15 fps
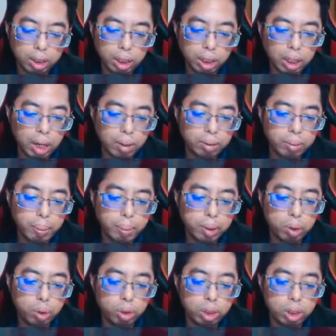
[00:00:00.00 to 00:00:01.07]
sometimes people
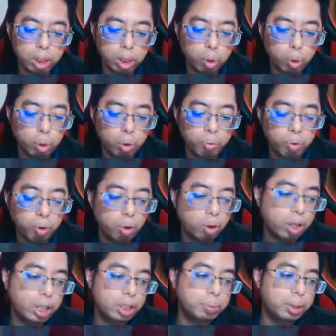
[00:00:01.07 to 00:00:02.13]
use the cone for
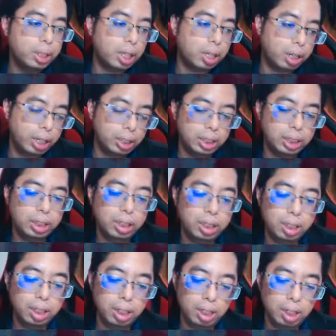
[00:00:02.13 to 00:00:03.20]
Christmas decoration.
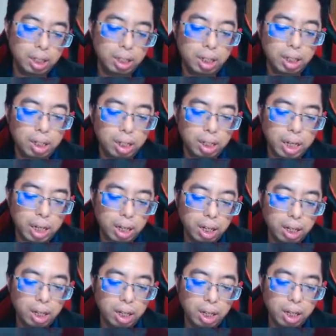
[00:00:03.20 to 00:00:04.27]
Okay,
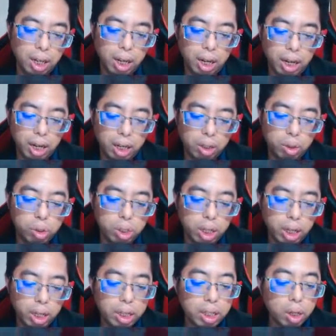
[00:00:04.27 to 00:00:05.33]
and
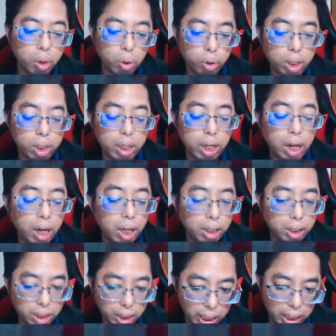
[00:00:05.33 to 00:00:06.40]
usually in the cone there are
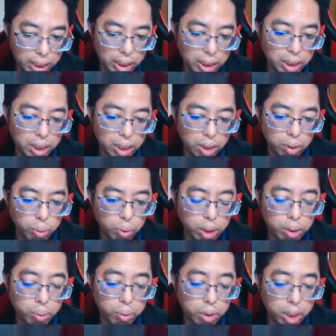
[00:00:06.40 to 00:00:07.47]
the seeds
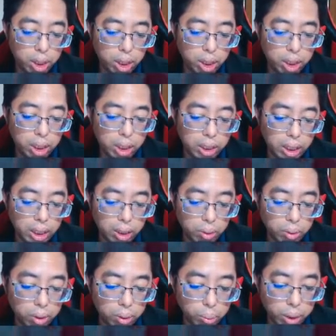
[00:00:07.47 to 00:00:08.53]
that is
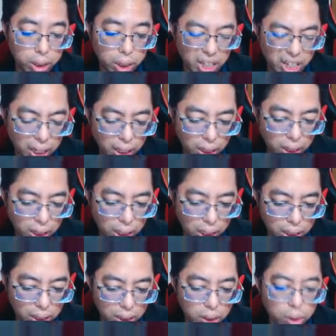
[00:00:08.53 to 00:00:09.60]
within
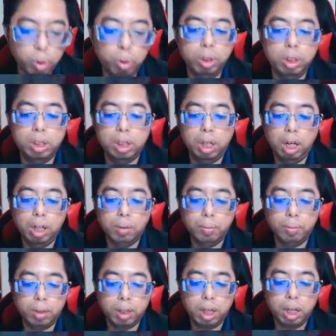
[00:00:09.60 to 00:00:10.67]
these cones.
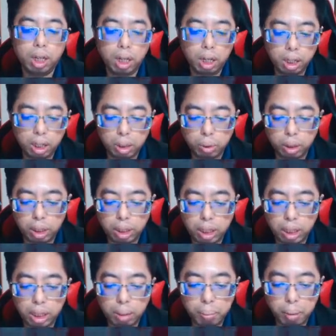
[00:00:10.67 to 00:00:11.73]
Okay, this one is
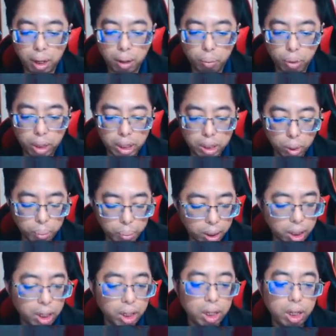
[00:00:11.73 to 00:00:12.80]
hidden, but when it's
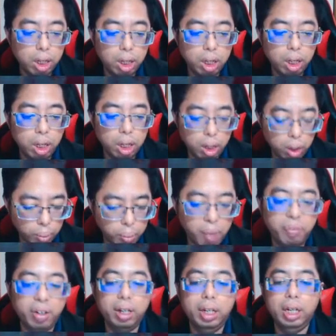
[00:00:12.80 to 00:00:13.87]
open, you might
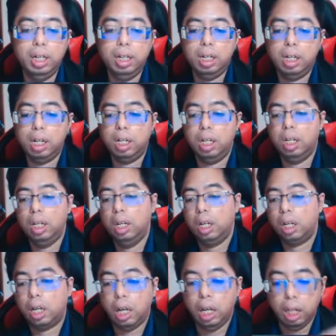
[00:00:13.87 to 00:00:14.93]
find it.
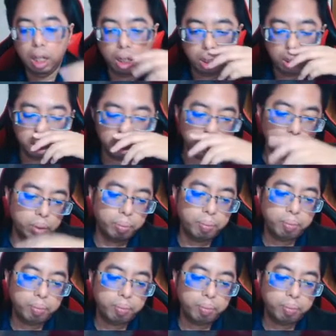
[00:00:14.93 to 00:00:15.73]
Okay, so